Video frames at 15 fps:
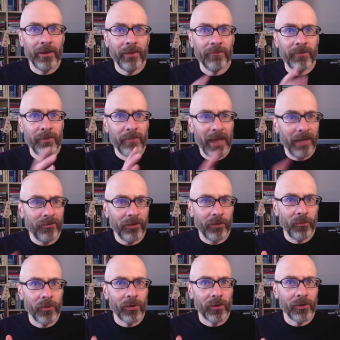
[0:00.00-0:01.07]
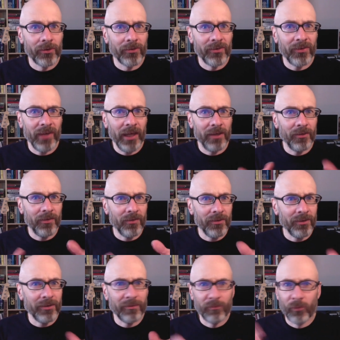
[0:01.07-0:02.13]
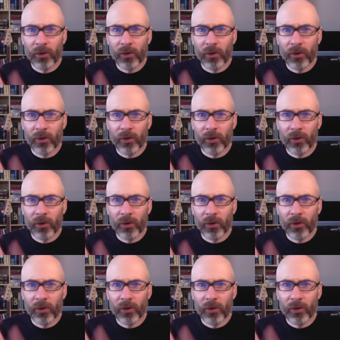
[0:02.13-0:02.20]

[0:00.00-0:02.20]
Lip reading: of the magic words and certain